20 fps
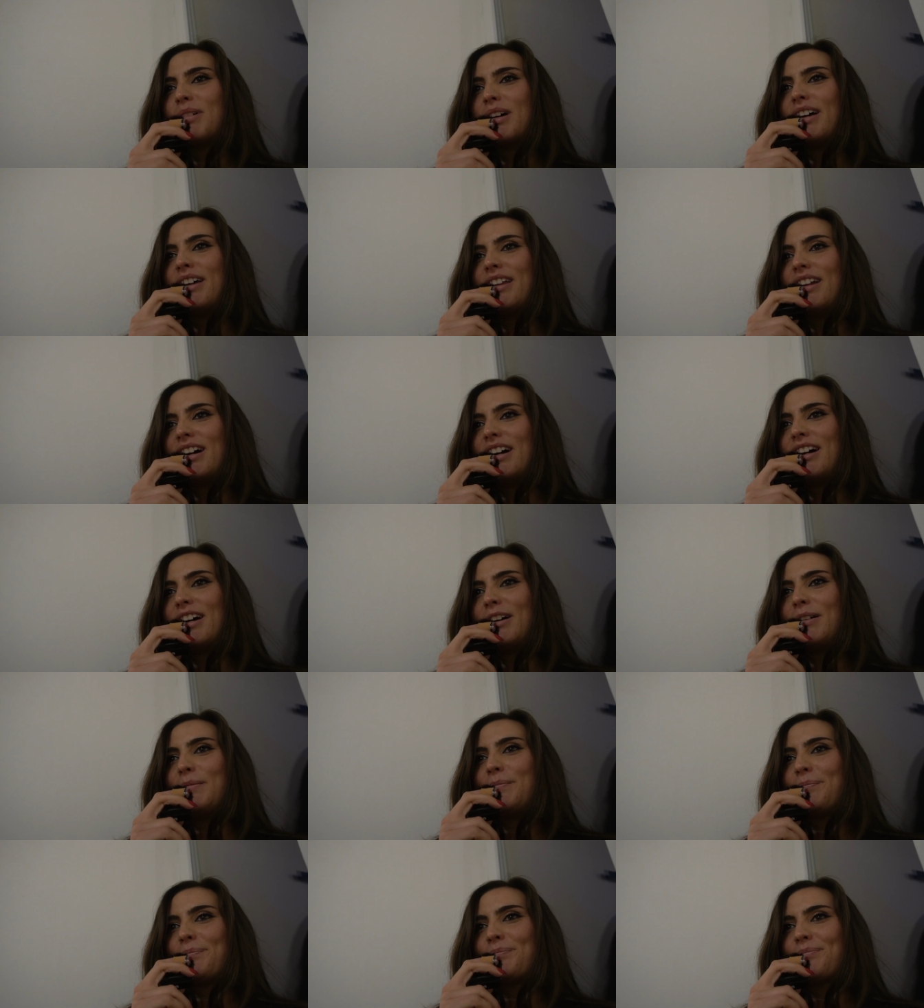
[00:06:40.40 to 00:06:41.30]
But
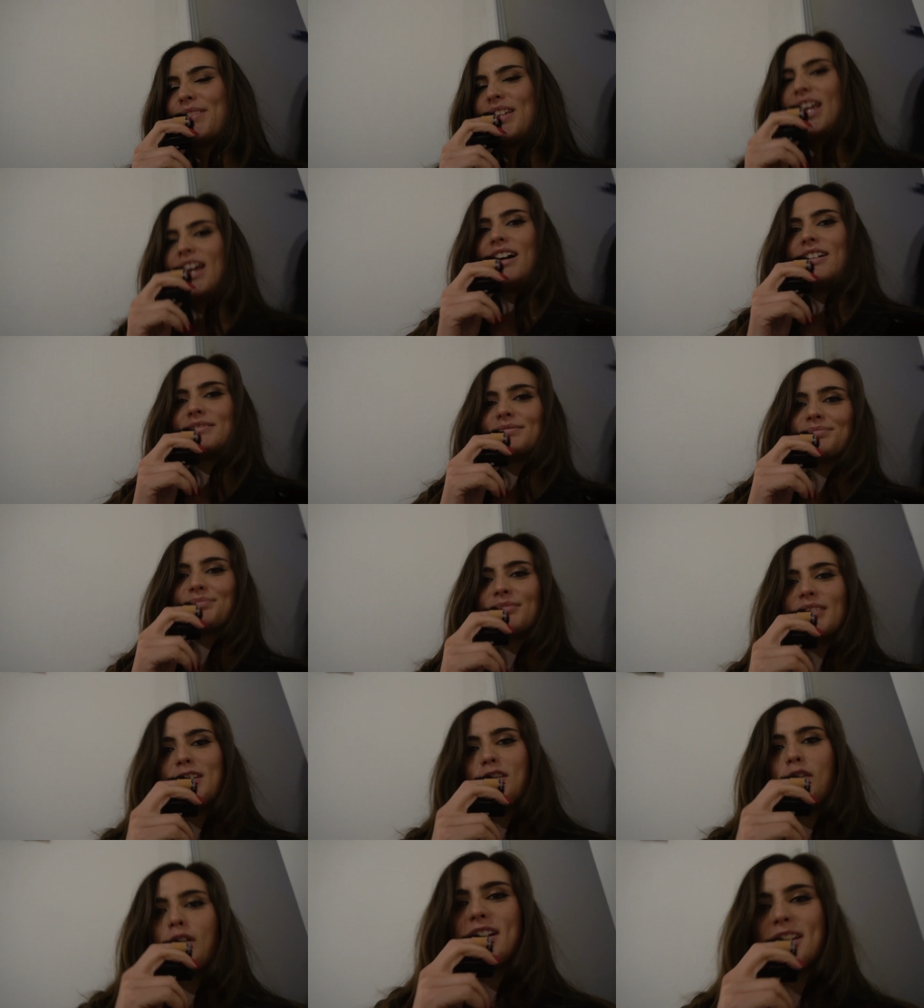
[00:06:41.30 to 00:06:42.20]
yeah,
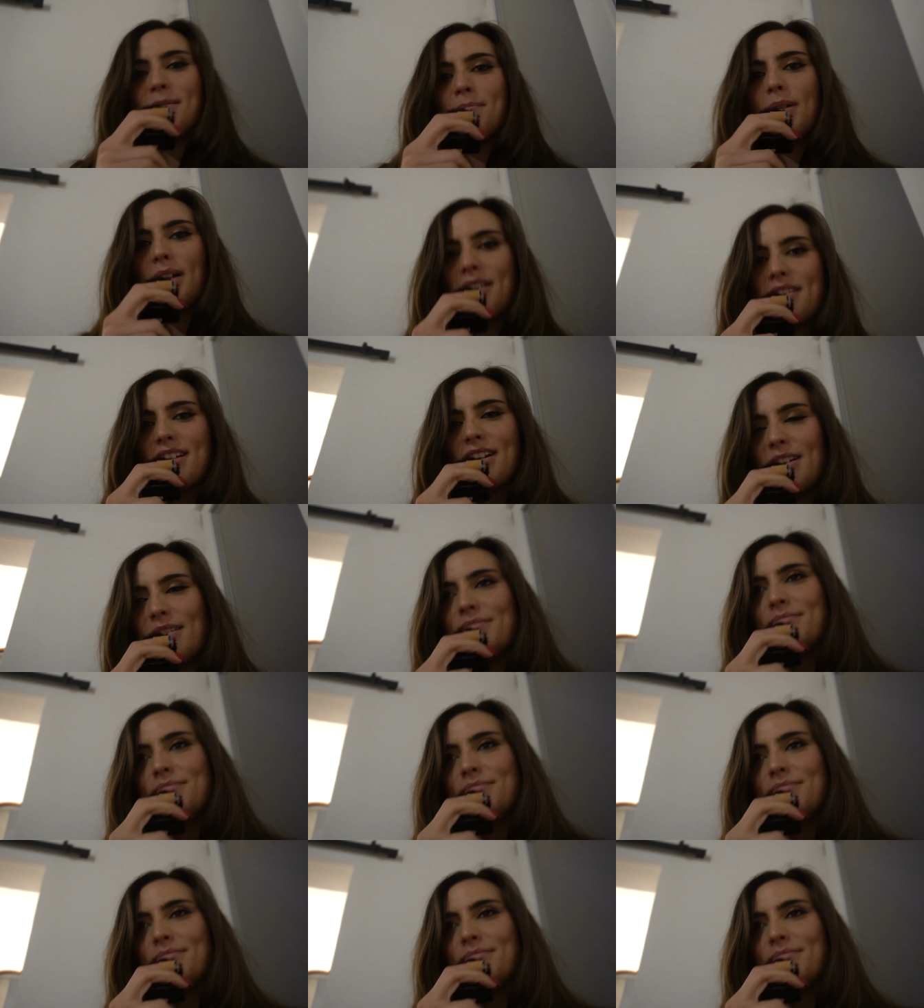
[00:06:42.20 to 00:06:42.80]
let's go get some pasta.